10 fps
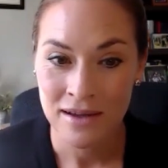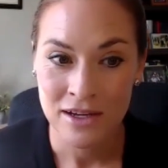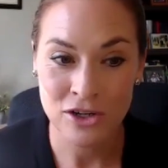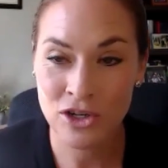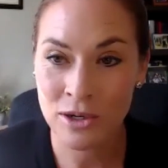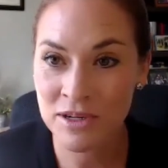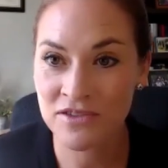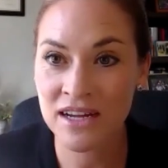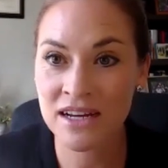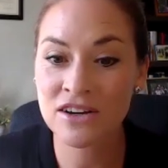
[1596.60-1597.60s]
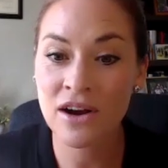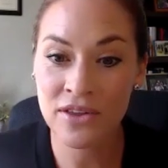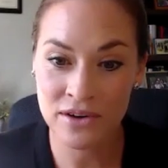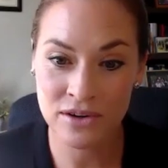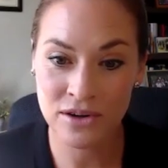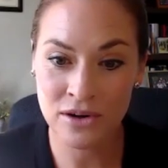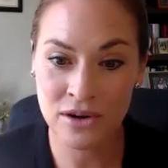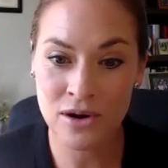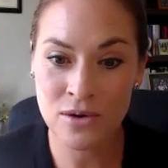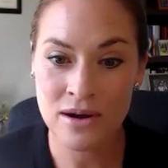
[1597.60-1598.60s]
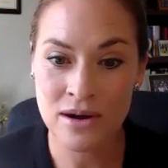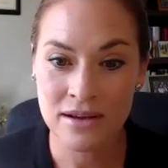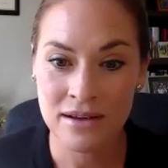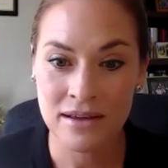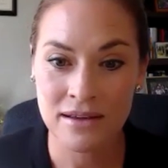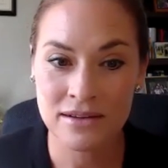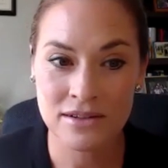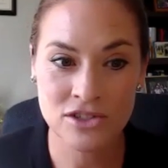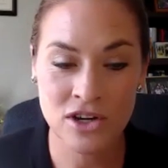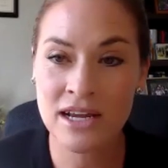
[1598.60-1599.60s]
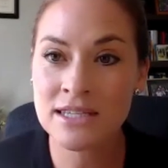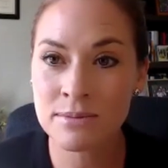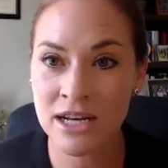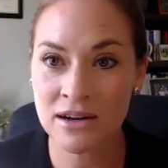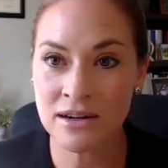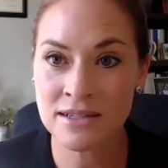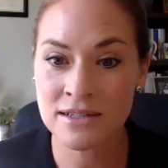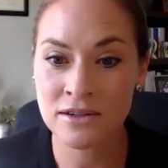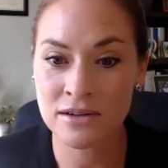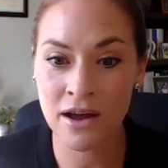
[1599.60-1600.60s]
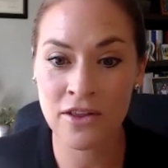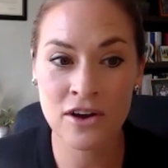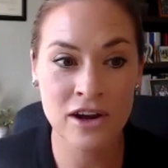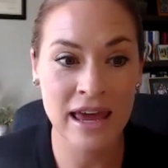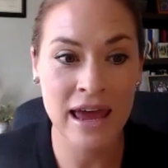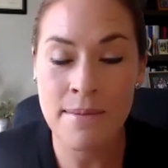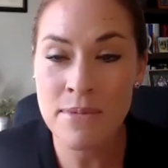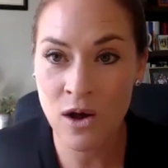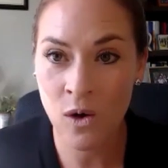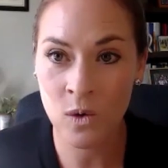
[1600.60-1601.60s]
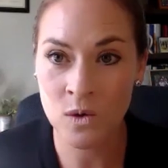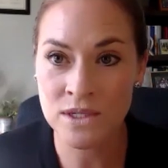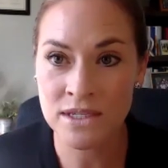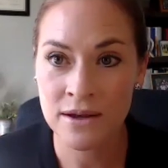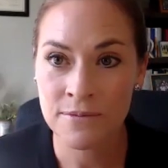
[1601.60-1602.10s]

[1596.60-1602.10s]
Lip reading: your tryptophan, your other neurotransmitters, your other chemicals